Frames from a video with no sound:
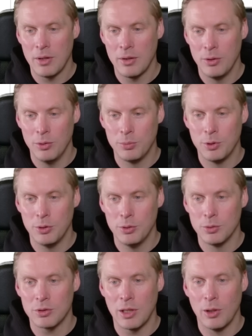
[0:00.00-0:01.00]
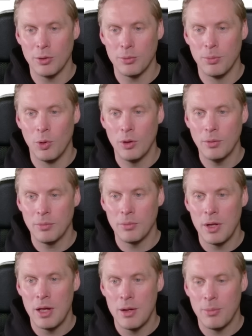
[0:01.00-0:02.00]
You produce a lot more,
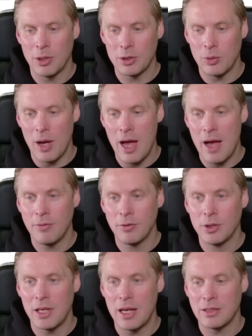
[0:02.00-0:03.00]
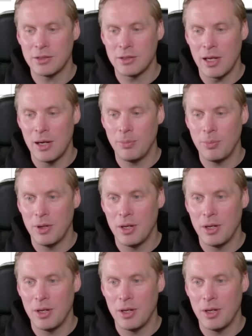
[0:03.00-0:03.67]
but you haven't catched up